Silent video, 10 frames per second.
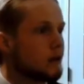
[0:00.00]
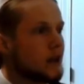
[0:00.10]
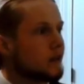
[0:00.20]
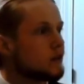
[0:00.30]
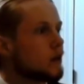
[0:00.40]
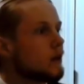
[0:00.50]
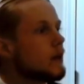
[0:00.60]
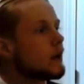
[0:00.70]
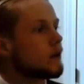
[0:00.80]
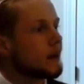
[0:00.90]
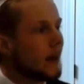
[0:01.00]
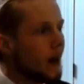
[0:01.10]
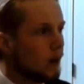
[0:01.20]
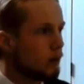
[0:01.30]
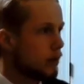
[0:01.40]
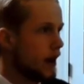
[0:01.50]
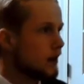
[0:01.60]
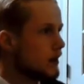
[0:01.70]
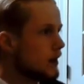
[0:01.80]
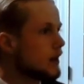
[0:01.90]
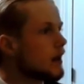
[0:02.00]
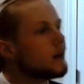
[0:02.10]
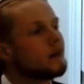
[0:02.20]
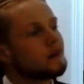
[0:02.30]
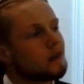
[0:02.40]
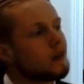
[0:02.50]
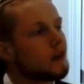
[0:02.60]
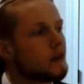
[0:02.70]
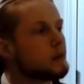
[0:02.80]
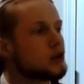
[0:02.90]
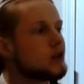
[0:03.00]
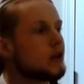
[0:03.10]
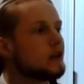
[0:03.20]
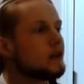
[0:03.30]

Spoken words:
takes a turn, to calibrate the machine